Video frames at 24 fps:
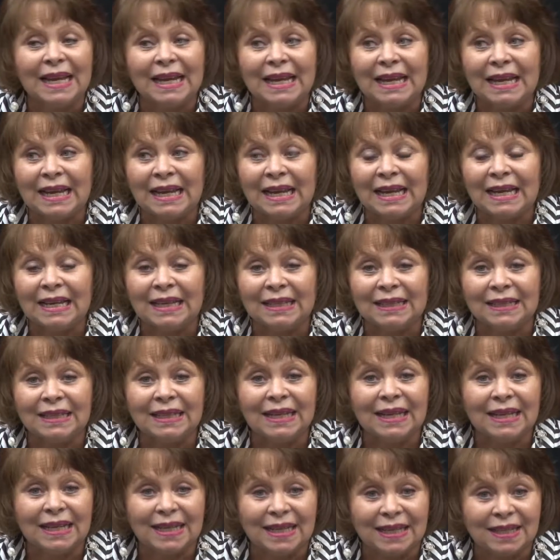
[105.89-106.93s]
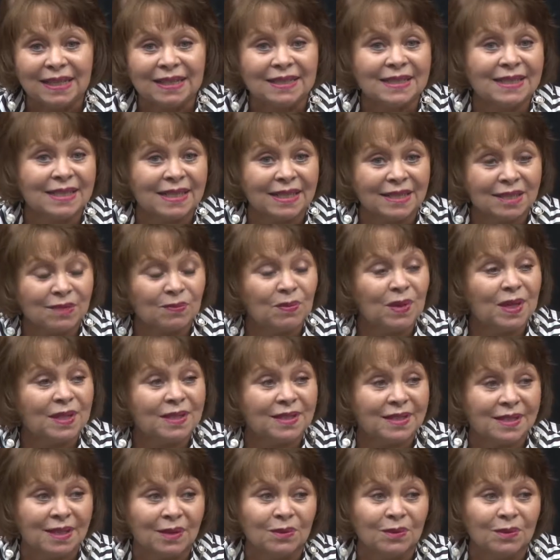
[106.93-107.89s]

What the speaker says: and in 6 months,